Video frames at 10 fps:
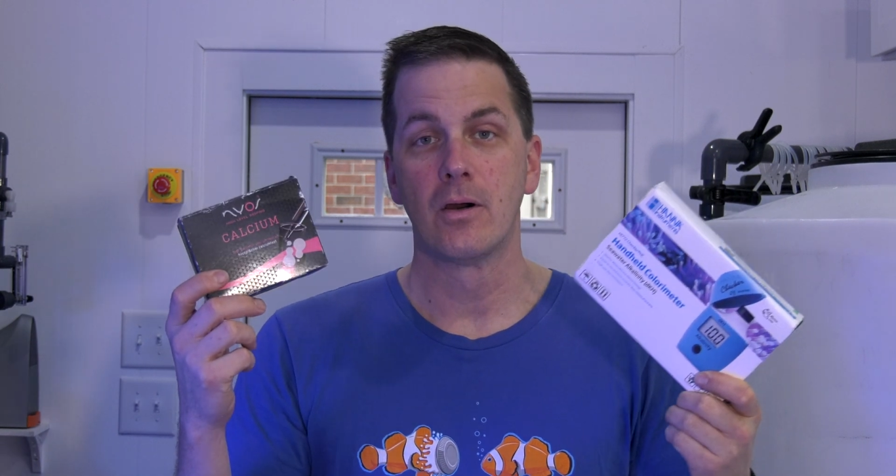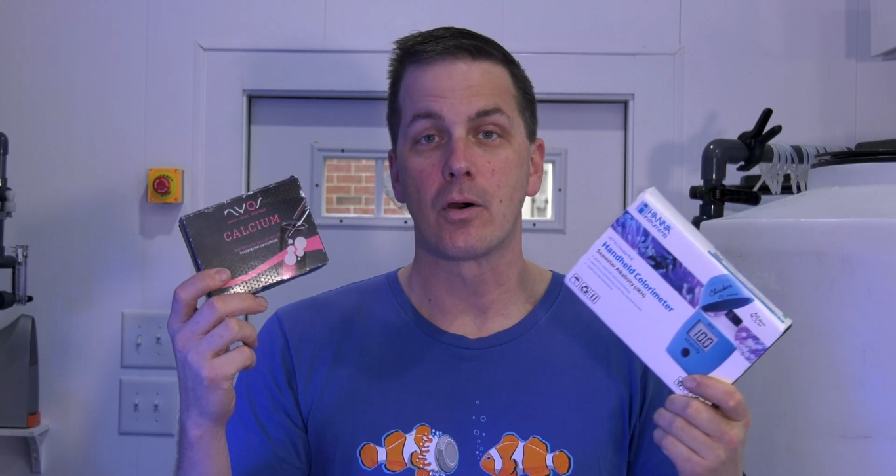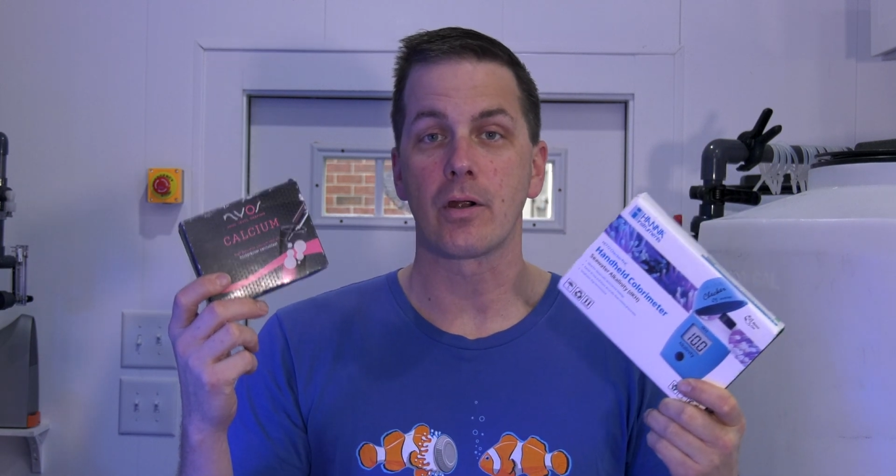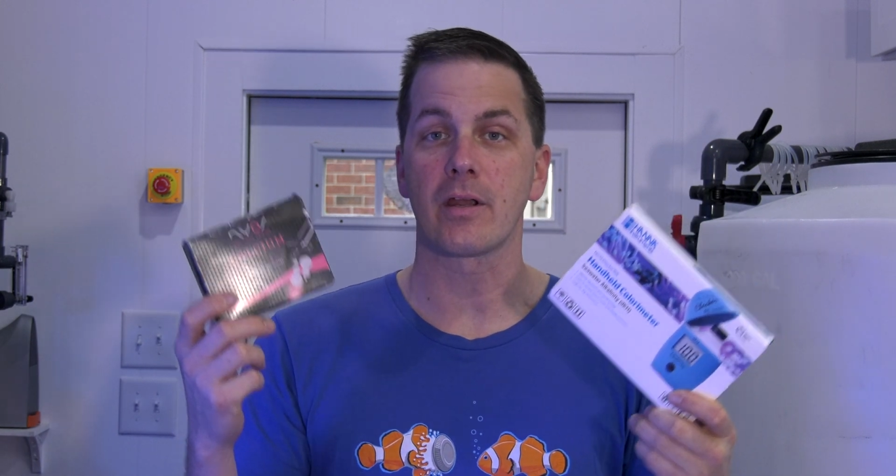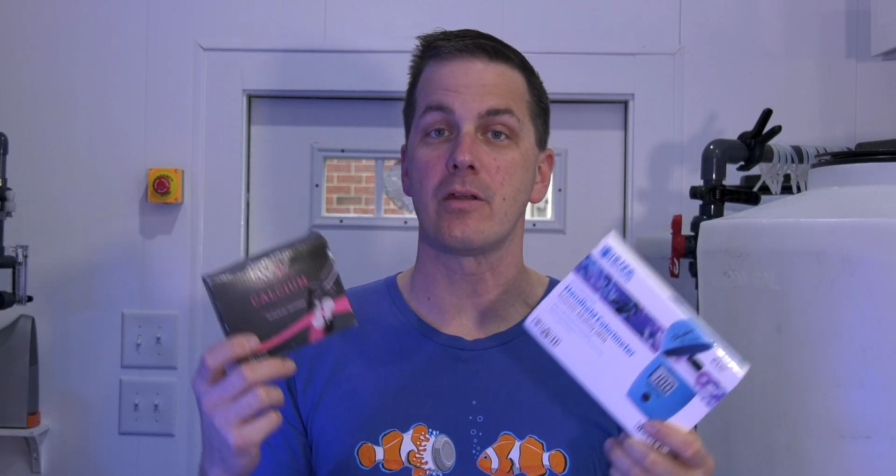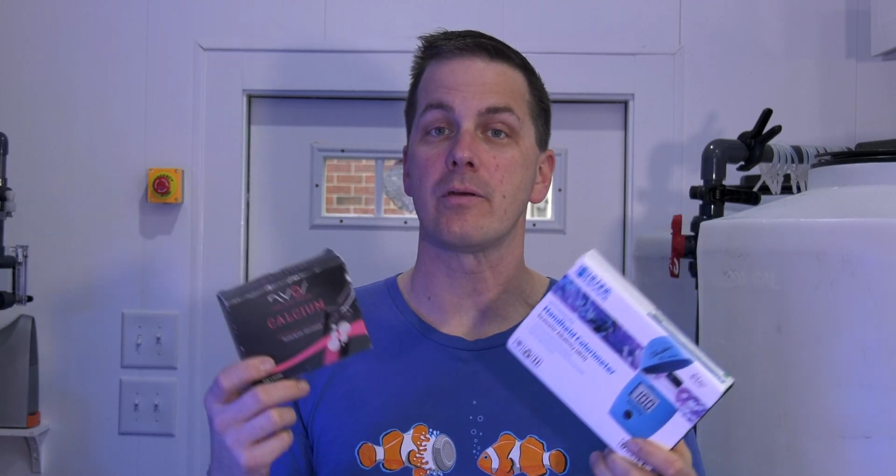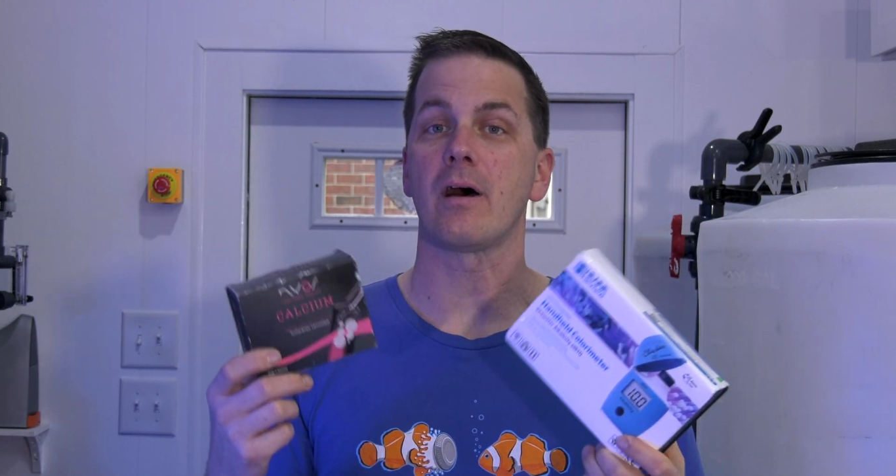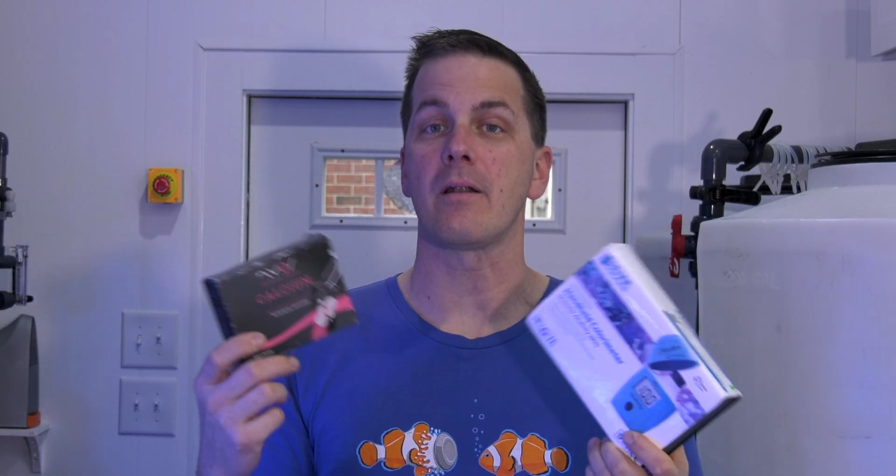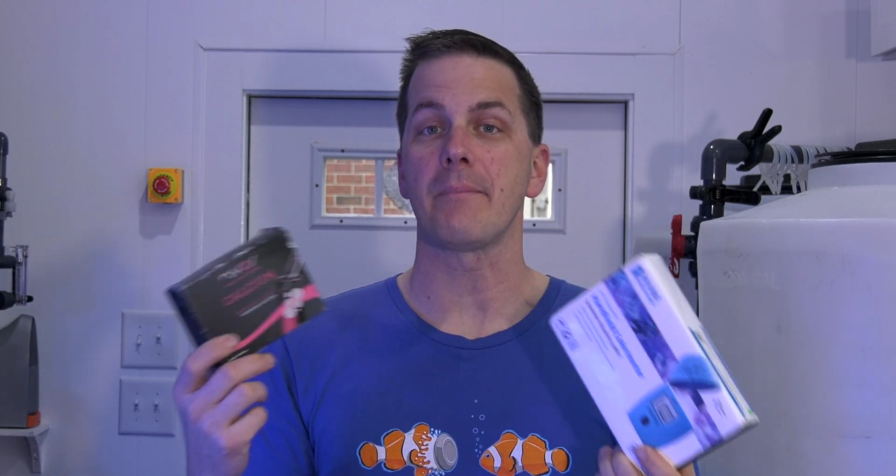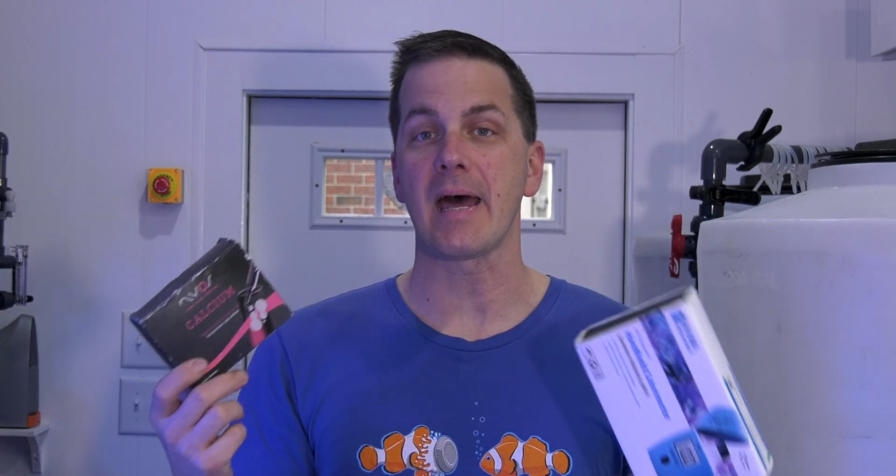or you can do it
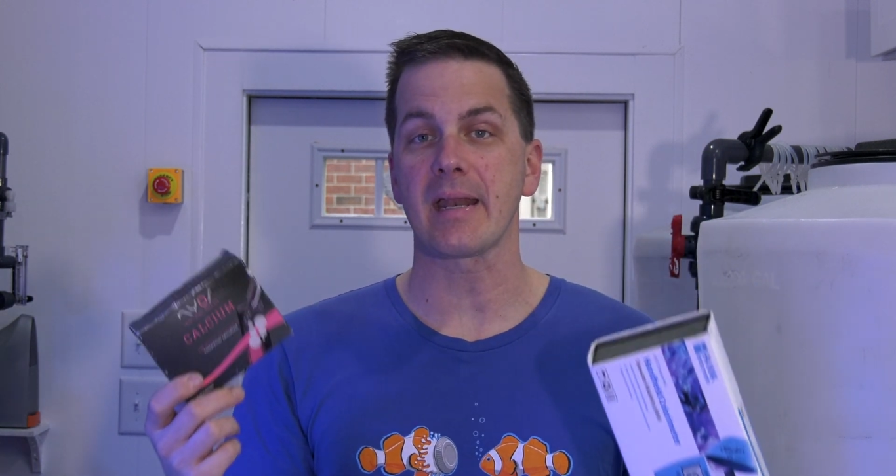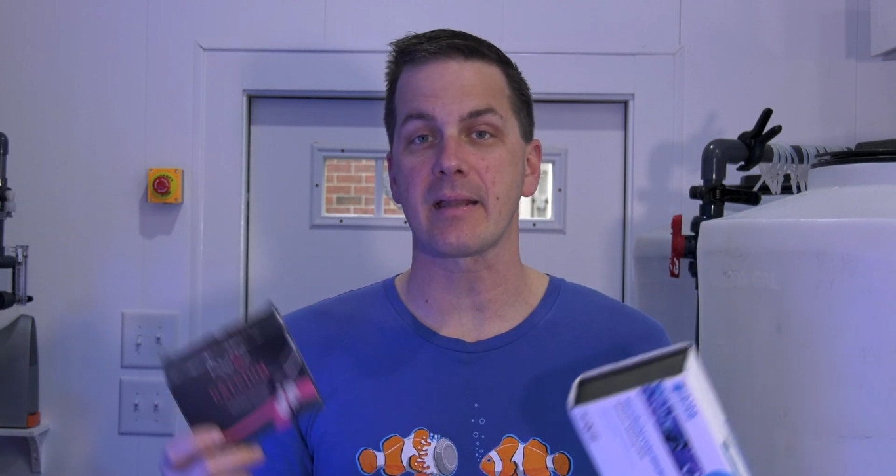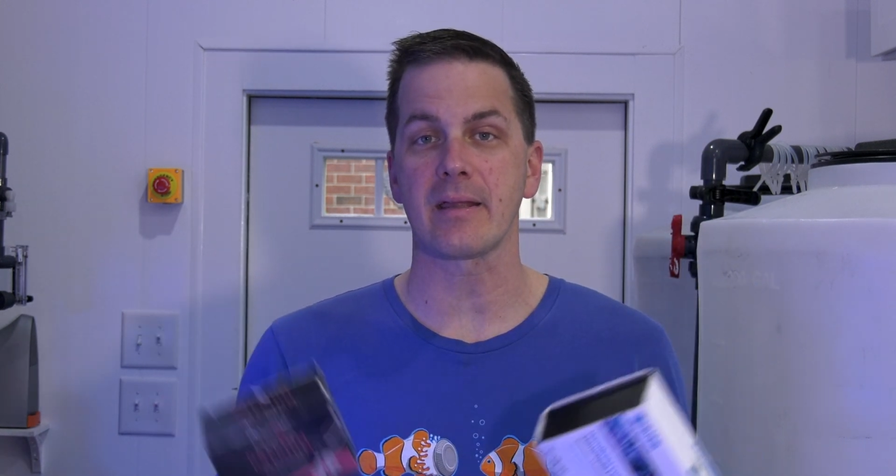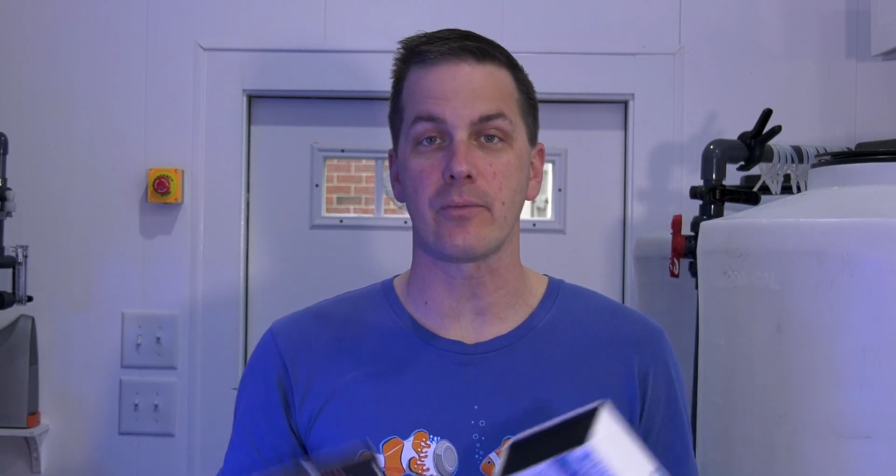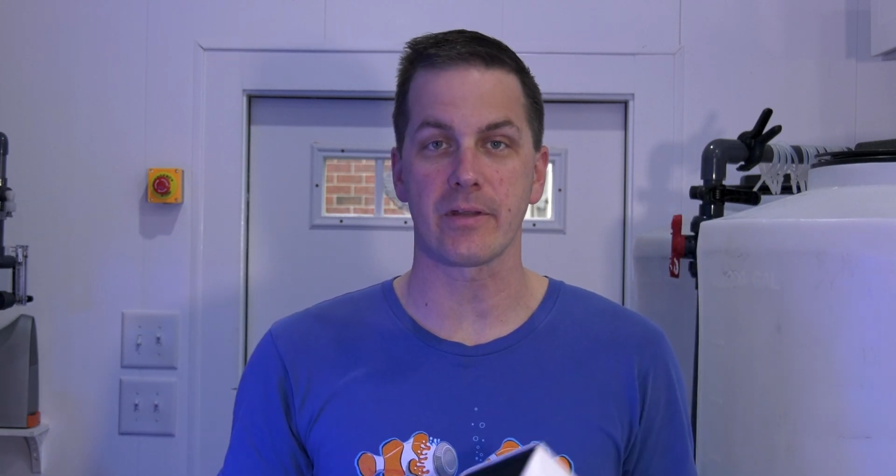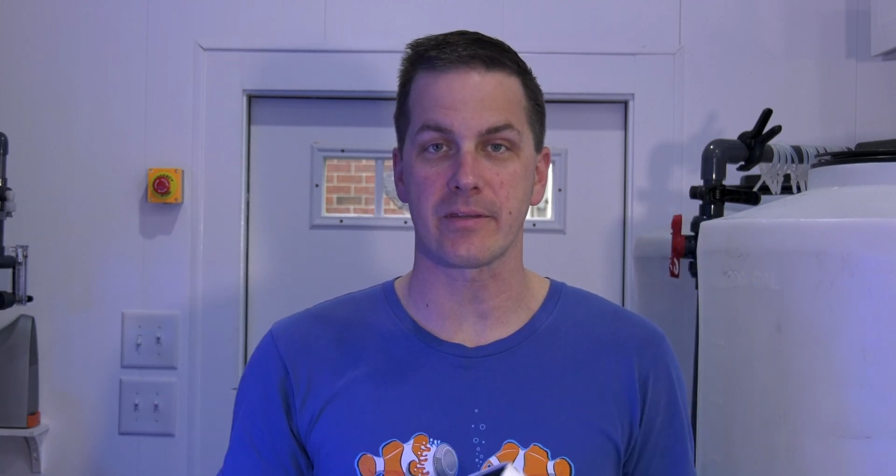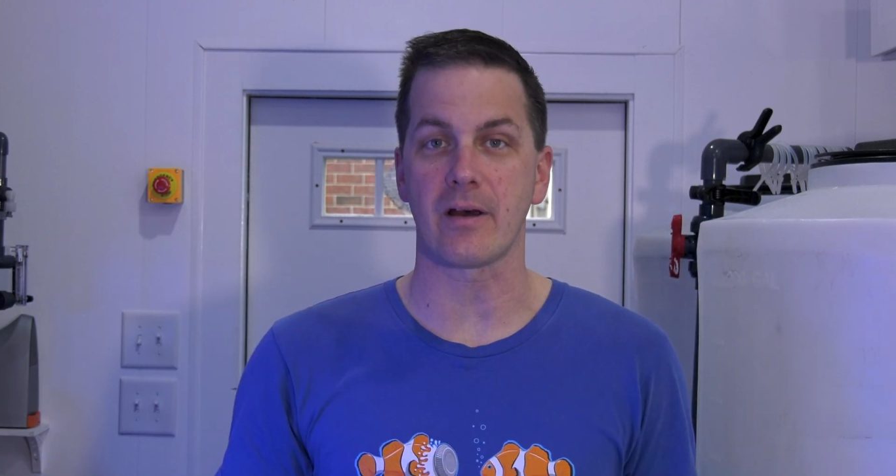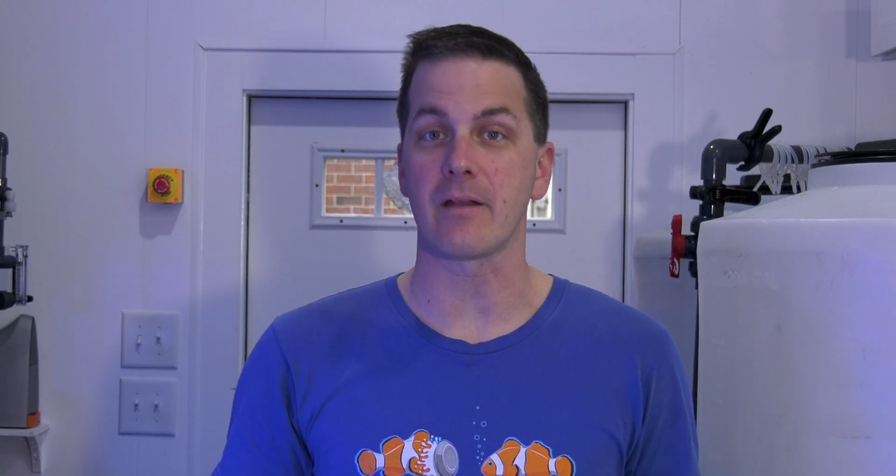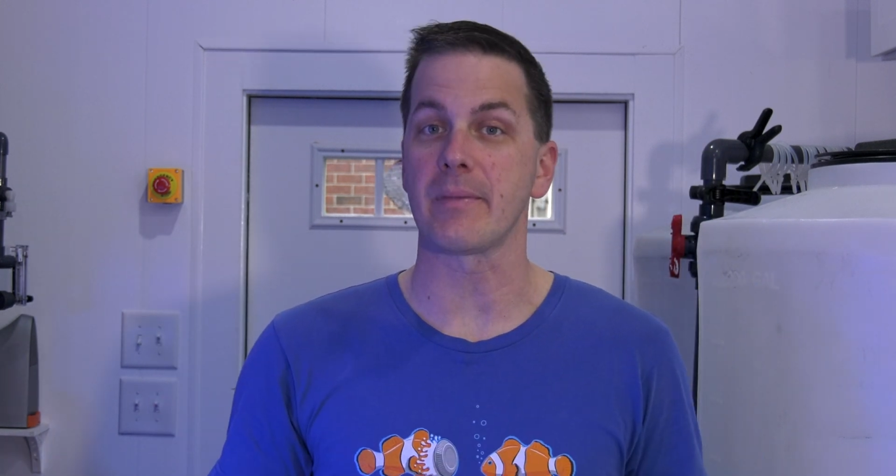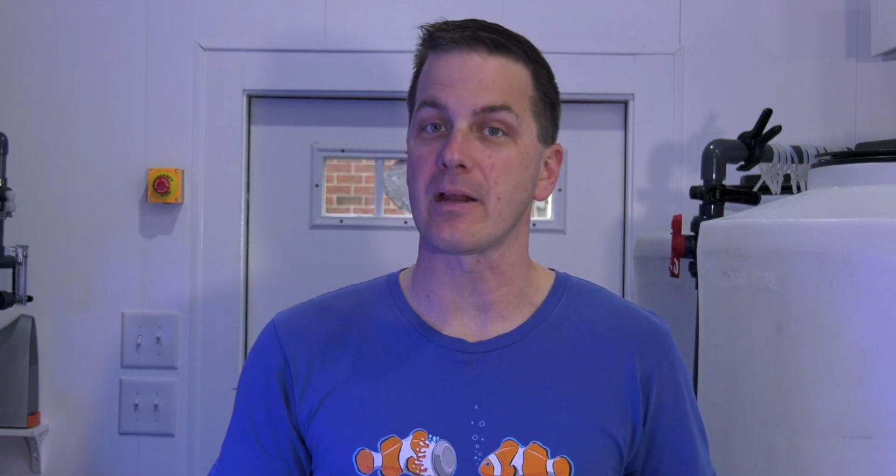automatically with an
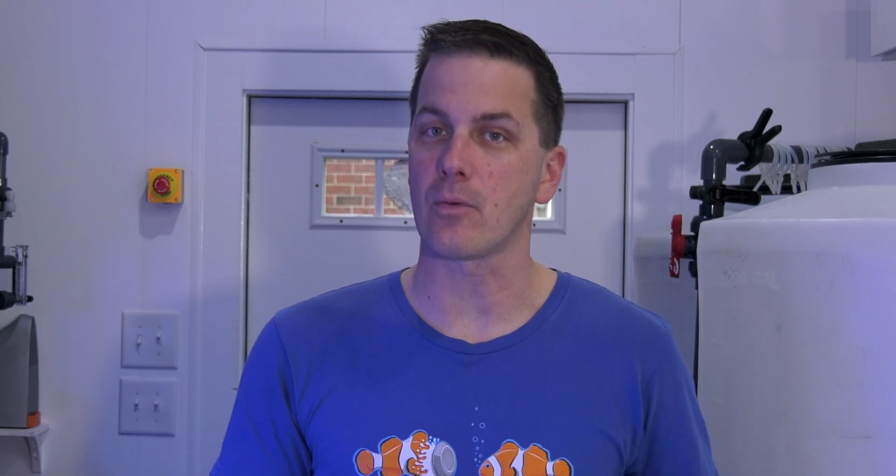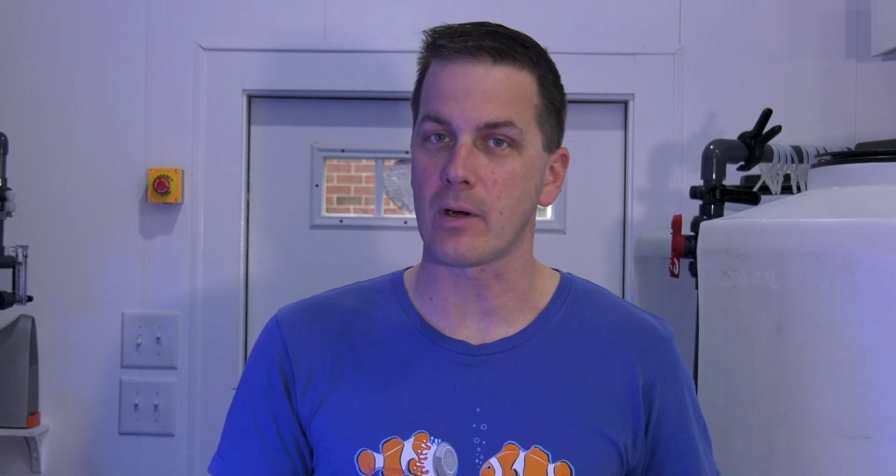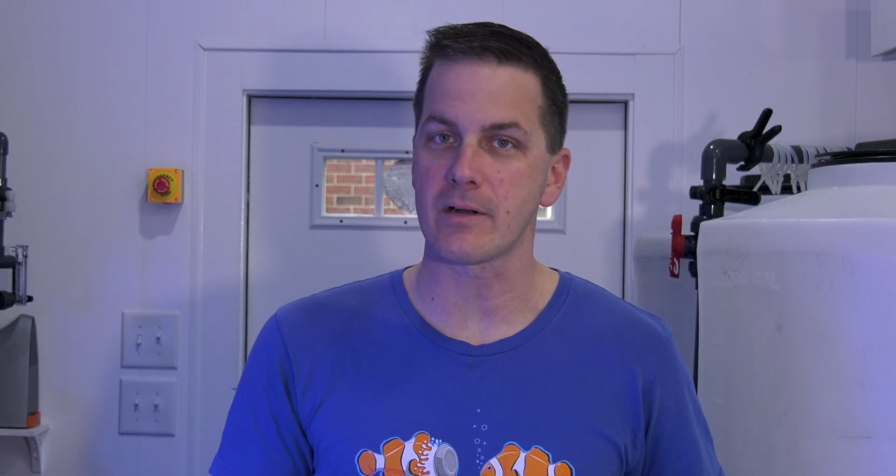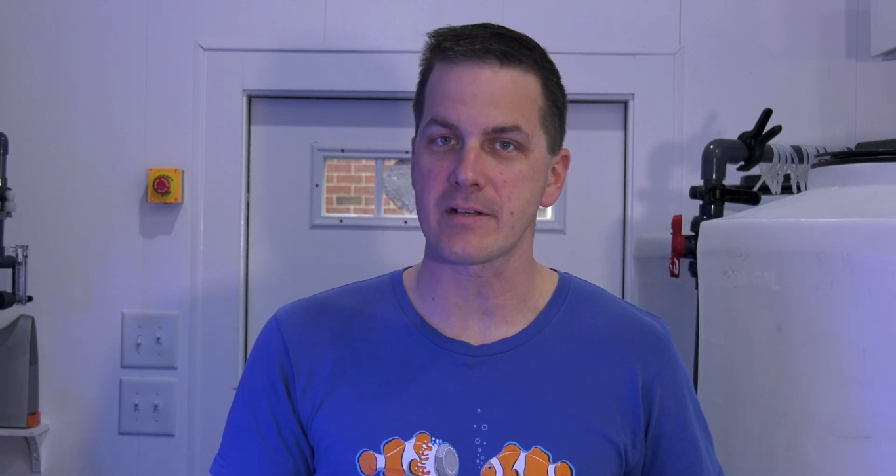automatic water